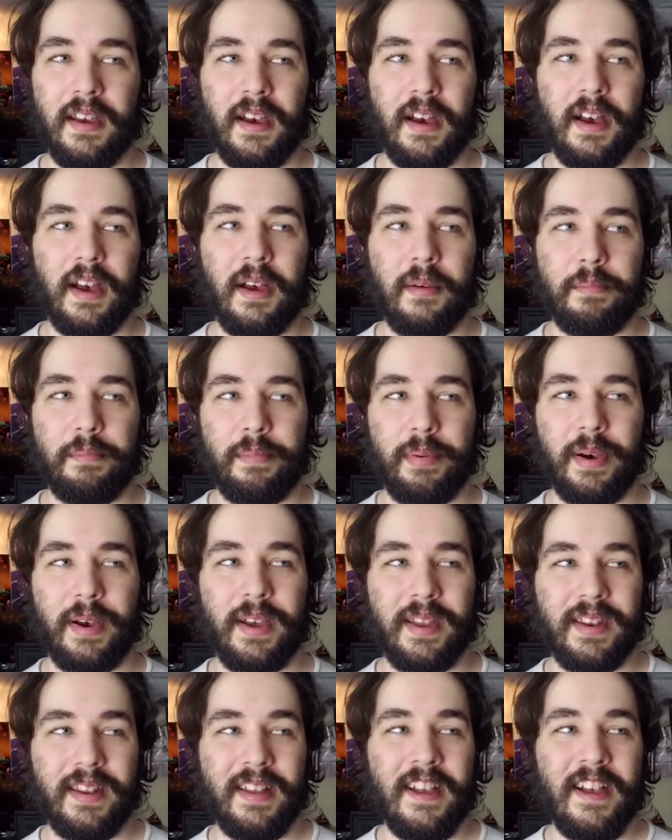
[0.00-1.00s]

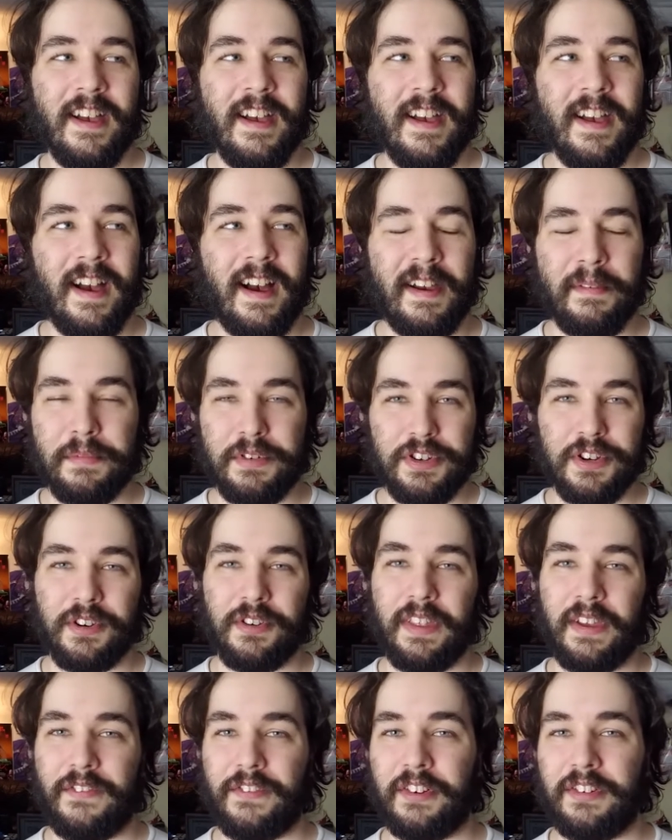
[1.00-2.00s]
But I'm sure
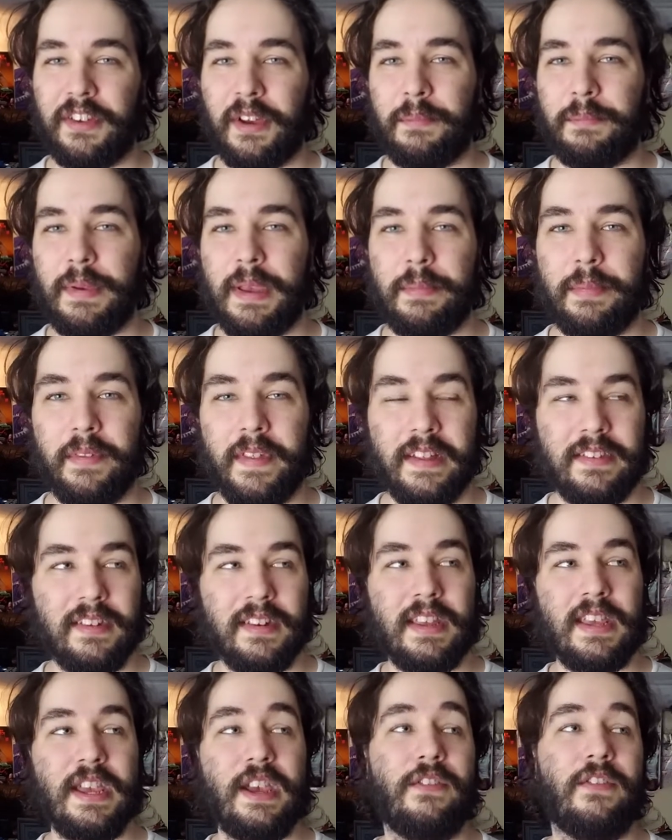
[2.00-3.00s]
that for some people, that's
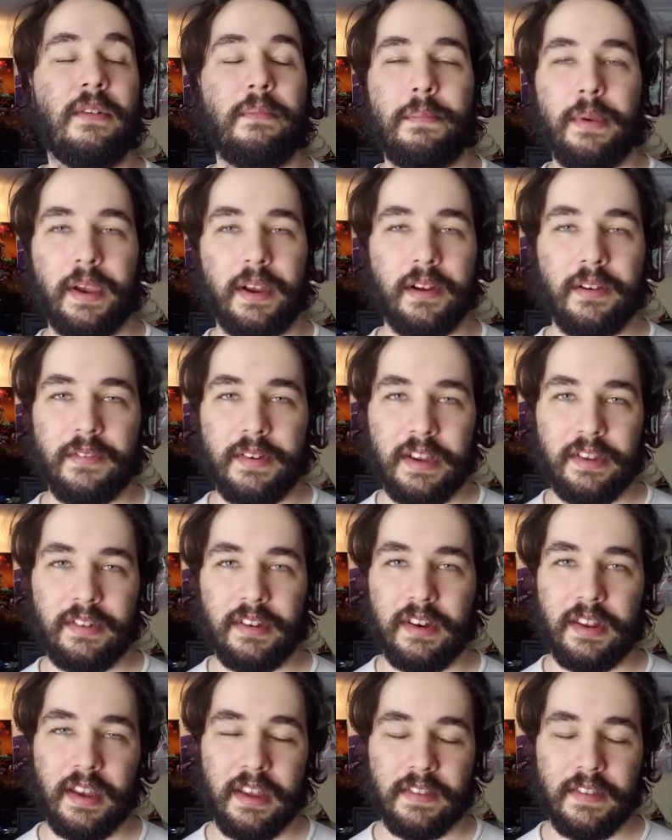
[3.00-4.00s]
an even bigger
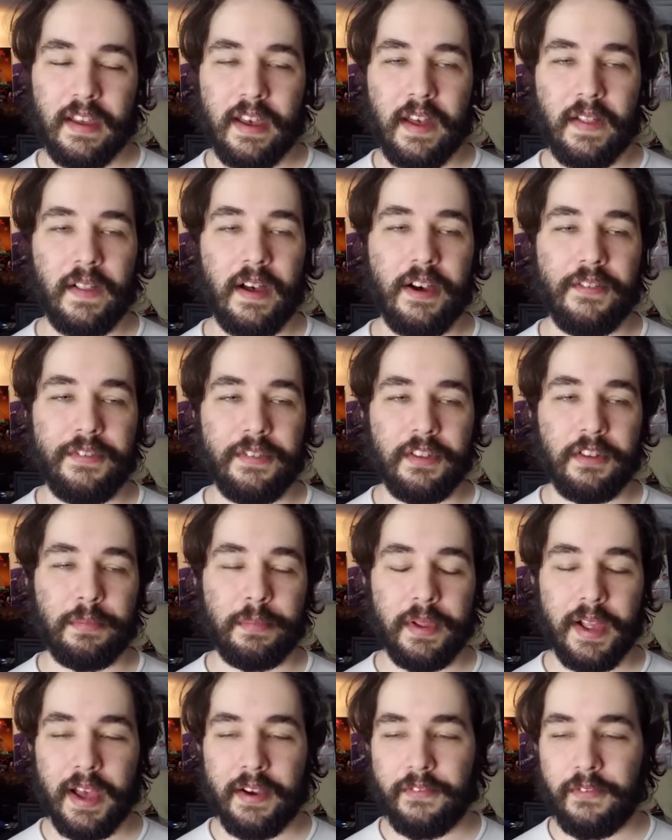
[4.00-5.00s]
reason to get the hell off of this
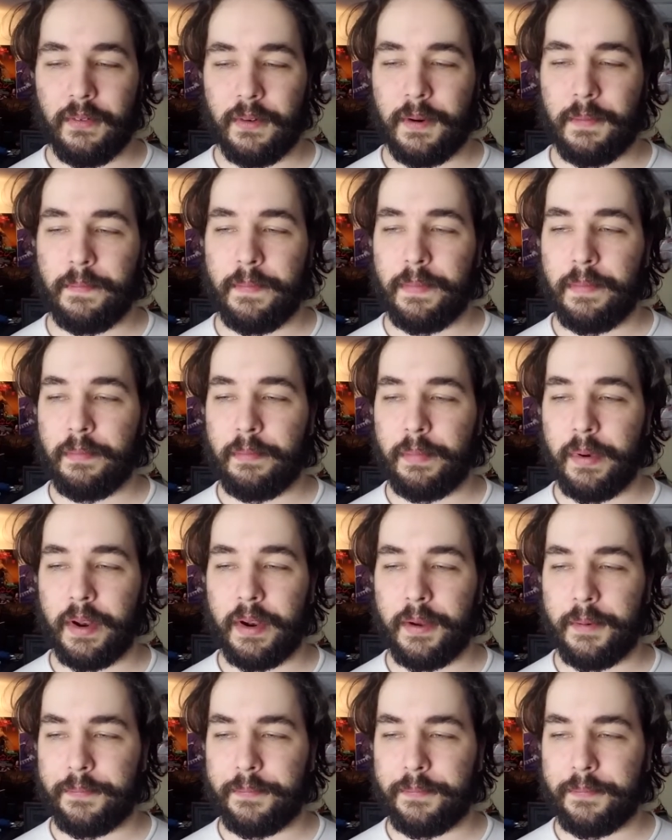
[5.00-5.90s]
platform. But,